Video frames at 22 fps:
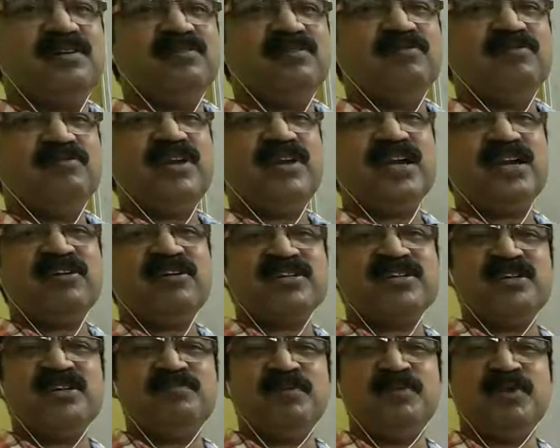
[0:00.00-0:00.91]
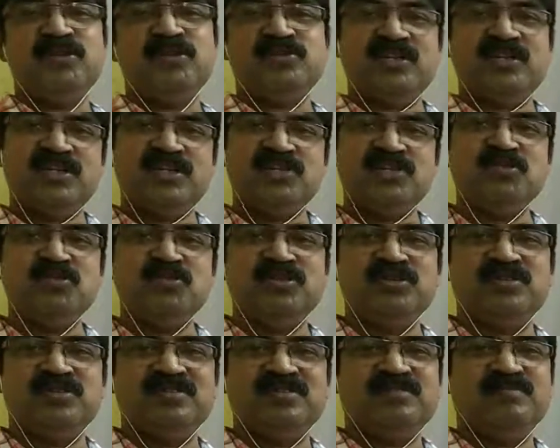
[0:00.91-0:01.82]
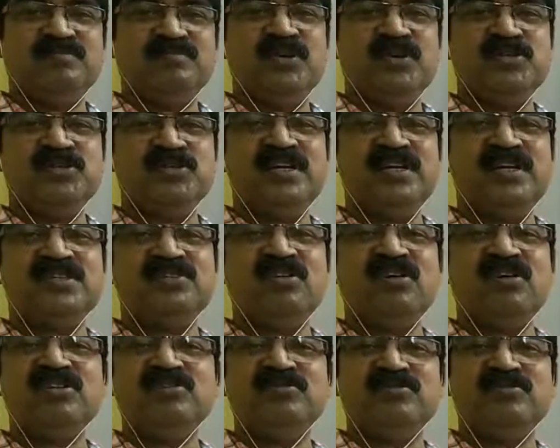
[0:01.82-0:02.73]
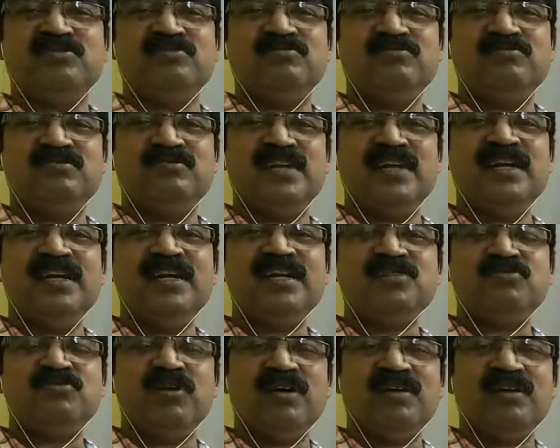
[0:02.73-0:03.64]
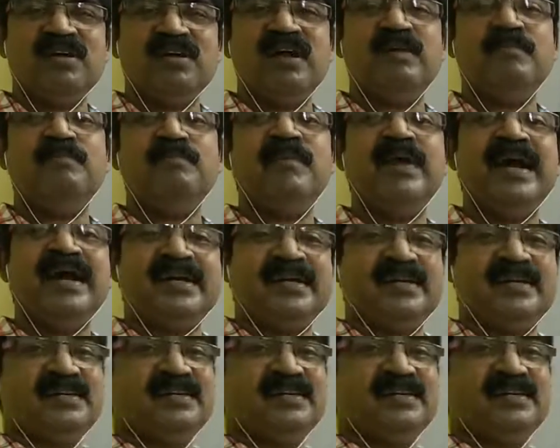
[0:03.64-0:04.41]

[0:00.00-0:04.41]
We cannot say pollution is good, pollution is not good, then it is called bad.